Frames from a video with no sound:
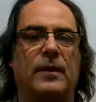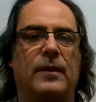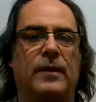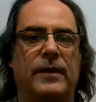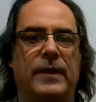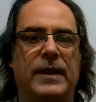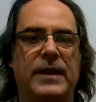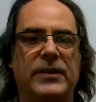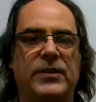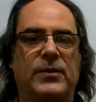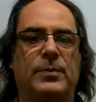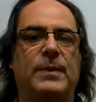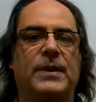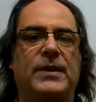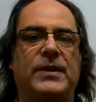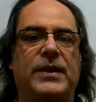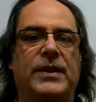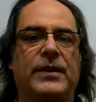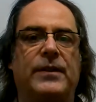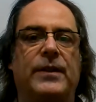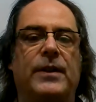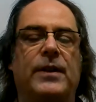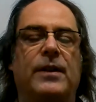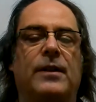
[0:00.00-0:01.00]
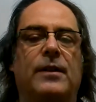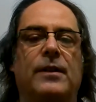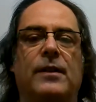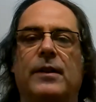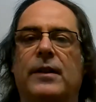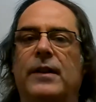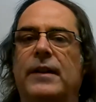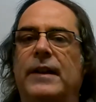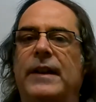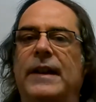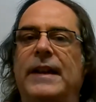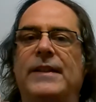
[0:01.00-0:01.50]
this material
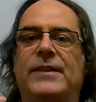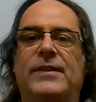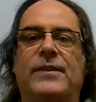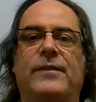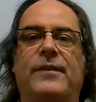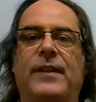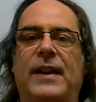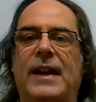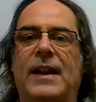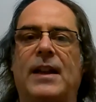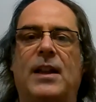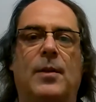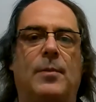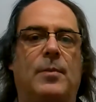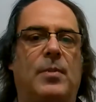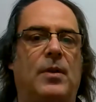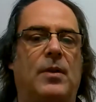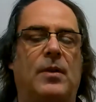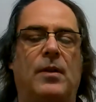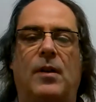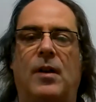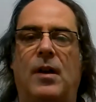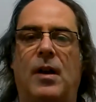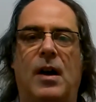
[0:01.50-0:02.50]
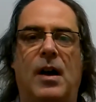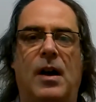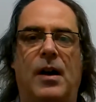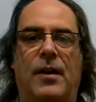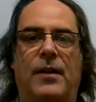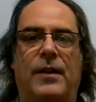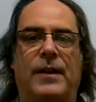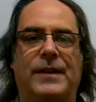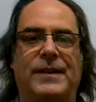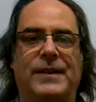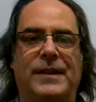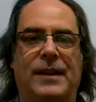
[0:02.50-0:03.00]
is available
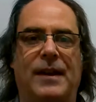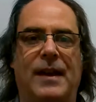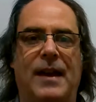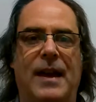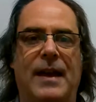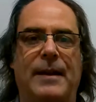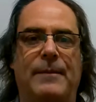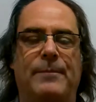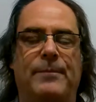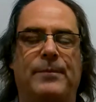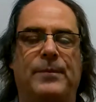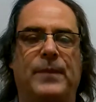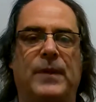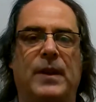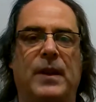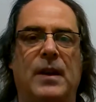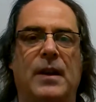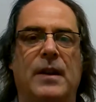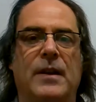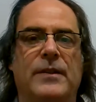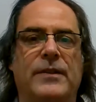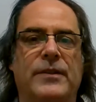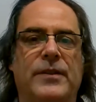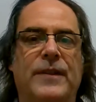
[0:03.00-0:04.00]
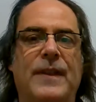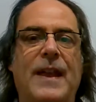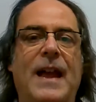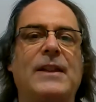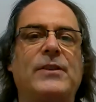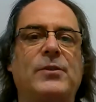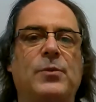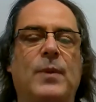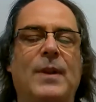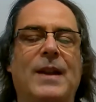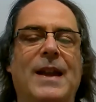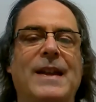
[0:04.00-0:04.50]
all the time. So
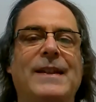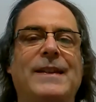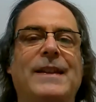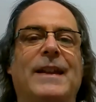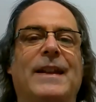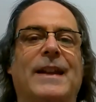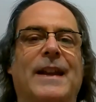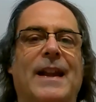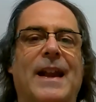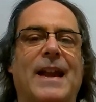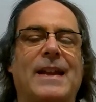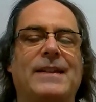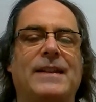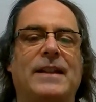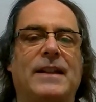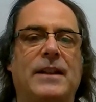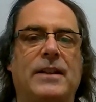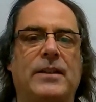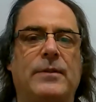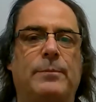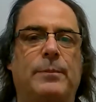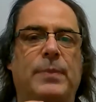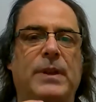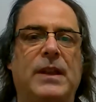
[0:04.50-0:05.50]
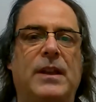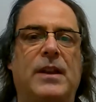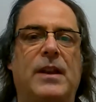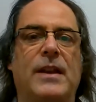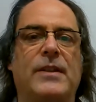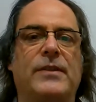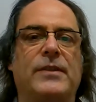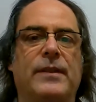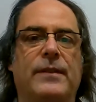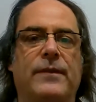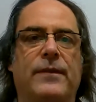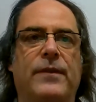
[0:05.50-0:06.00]
that's what I did, and I did it
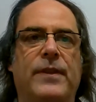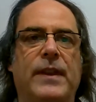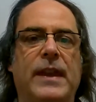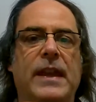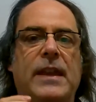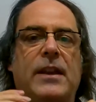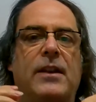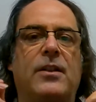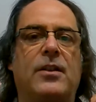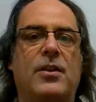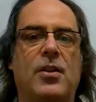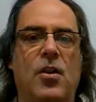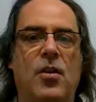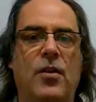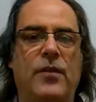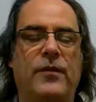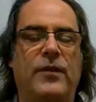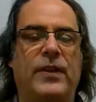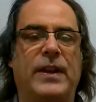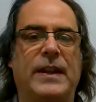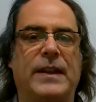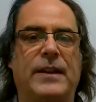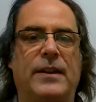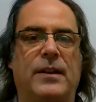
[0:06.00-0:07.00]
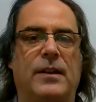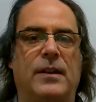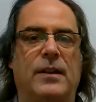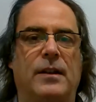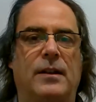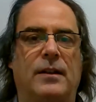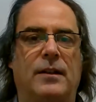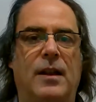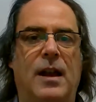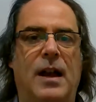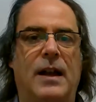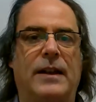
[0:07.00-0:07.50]
because of the COVID
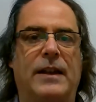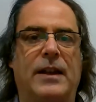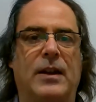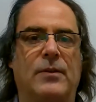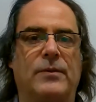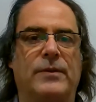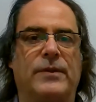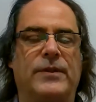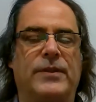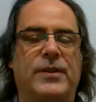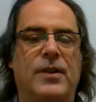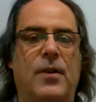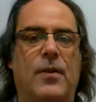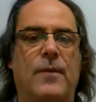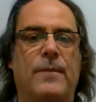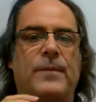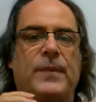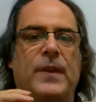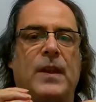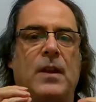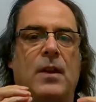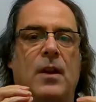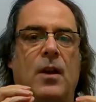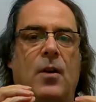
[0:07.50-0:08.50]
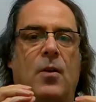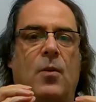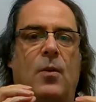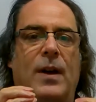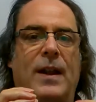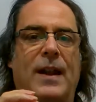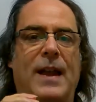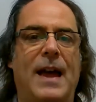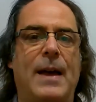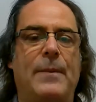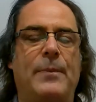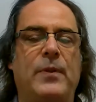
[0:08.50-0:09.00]
lockout. So what
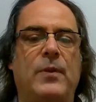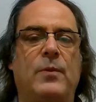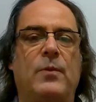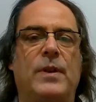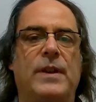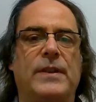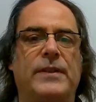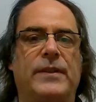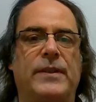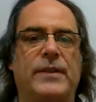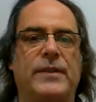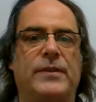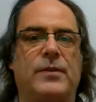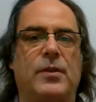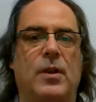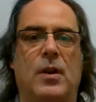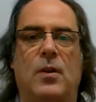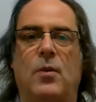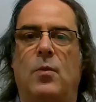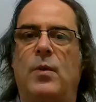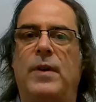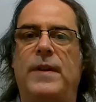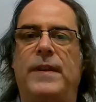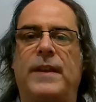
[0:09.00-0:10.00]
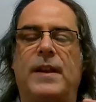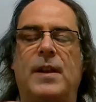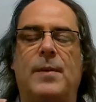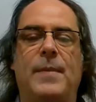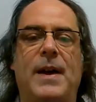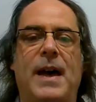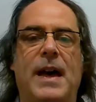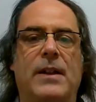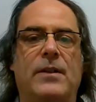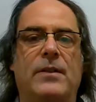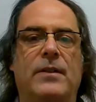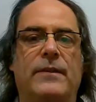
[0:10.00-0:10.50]
happened was within a
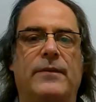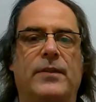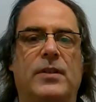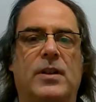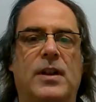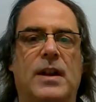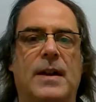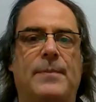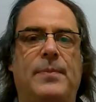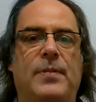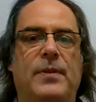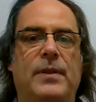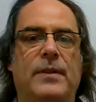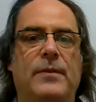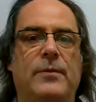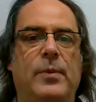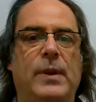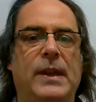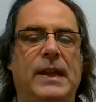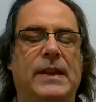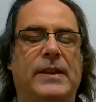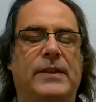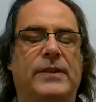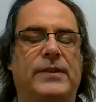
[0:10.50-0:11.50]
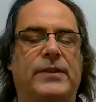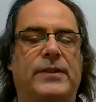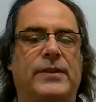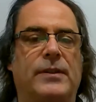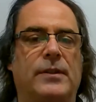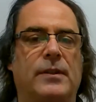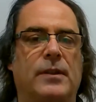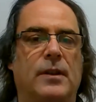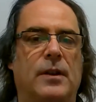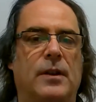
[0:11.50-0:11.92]
matter of a couple of weeks,